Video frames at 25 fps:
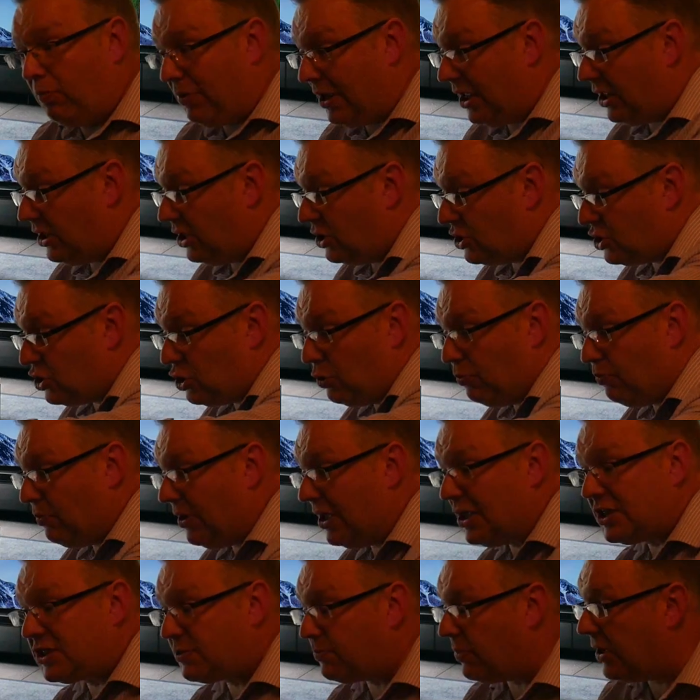being your
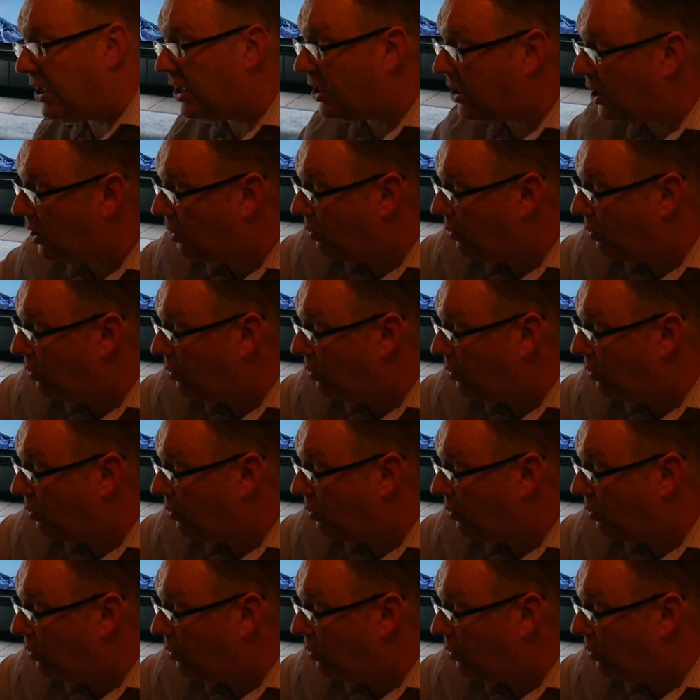sub-bass speaker,